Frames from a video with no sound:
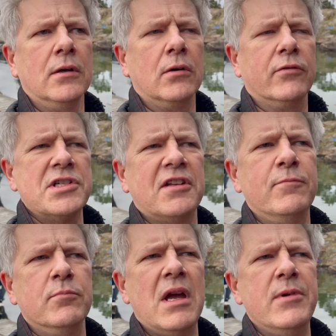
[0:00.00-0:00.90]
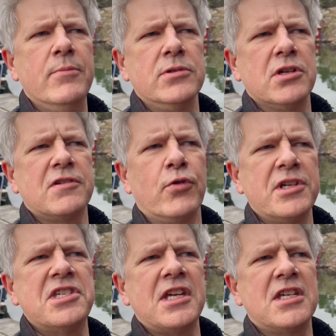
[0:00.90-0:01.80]
or was it maybe just
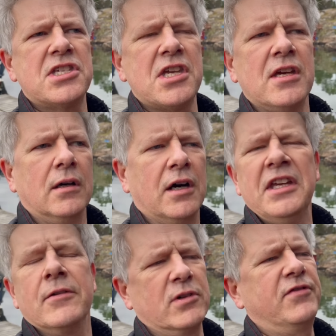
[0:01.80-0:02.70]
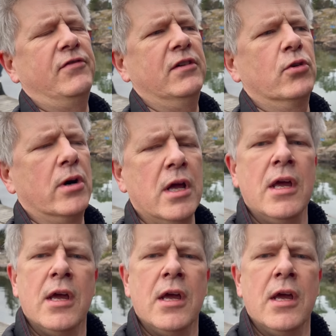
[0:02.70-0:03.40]
46? I think it was 54.